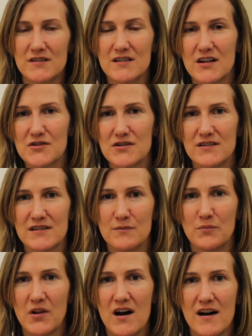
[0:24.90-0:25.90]
discussions
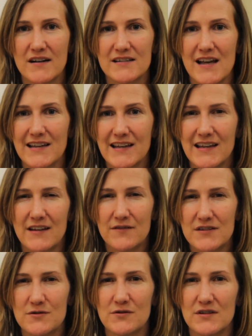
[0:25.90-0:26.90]
and blogs, I can
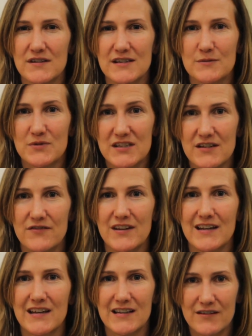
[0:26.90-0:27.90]
give students
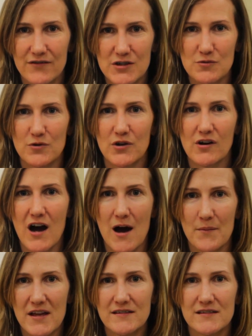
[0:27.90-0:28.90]
specific individual
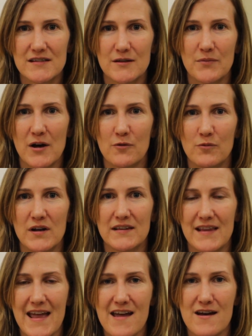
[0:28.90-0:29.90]
comments about
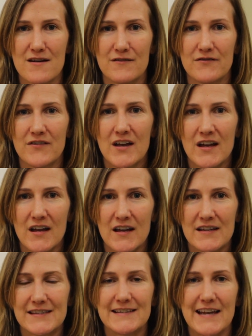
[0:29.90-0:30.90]
what they have
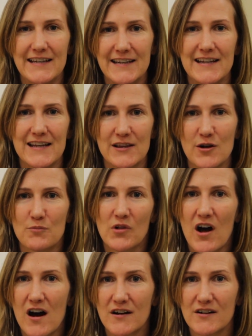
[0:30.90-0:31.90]
stated in their
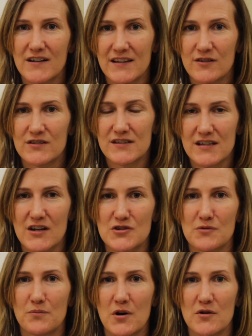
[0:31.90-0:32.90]
blog or in their
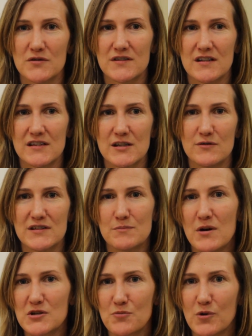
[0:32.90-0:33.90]
discussion post. And so it's
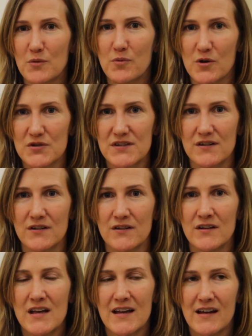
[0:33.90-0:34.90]
much more personal,